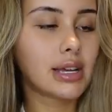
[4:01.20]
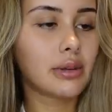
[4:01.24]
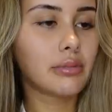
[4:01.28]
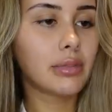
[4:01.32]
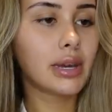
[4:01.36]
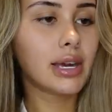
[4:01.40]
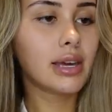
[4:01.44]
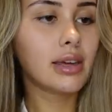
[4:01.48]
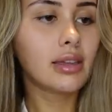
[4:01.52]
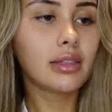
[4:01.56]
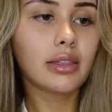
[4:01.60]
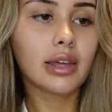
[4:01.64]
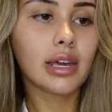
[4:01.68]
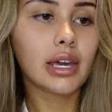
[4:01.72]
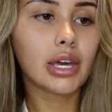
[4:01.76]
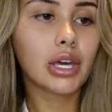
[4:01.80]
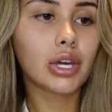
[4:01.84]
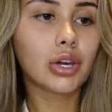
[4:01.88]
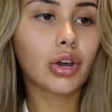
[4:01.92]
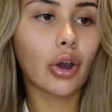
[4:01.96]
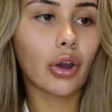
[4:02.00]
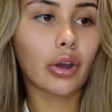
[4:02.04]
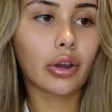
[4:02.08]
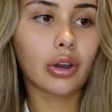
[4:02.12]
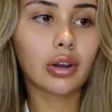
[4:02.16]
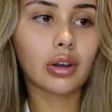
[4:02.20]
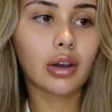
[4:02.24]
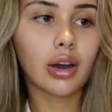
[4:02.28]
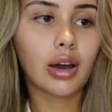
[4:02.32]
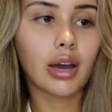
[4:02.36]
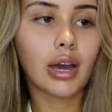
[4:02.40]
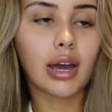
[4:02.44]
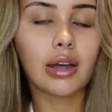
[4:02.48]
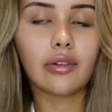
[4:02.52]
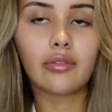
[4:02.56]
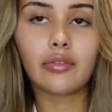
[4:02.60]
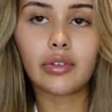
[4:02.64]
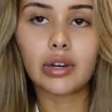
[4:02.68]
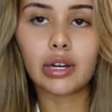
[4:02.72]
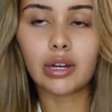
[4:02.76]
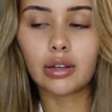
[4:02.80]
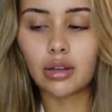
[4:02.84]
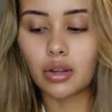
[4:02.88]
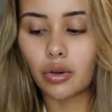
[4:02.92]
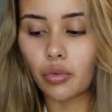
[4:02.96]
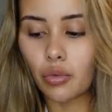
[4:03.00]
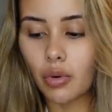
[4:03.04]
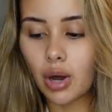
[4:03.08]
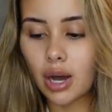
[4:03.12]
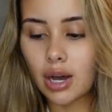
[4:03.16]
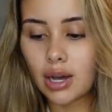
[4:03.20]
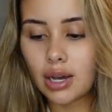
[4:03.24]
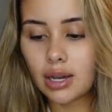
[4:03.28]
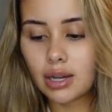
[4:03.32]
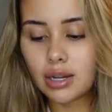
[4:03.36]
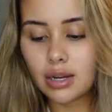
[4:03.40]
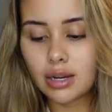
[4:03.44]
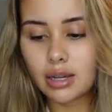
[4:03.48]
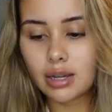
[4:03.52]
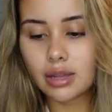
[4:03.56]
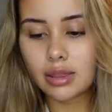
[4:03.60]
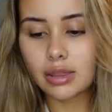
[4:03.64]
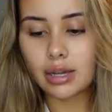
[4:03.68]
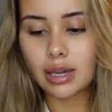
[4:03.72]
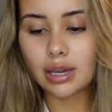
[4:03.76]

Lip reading: sent me the coconut and vanilla one,